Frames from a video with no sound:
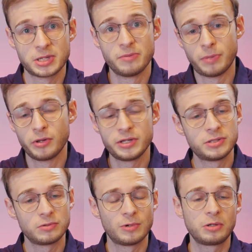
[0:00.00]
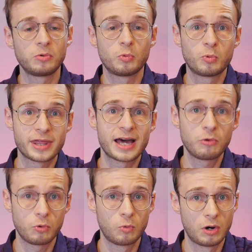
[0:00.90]
so bothered? Well,
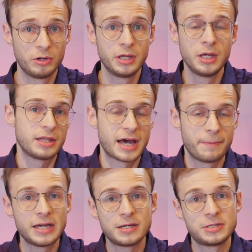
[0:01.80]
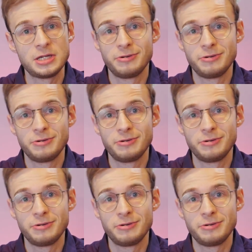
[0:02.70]
without one, that makes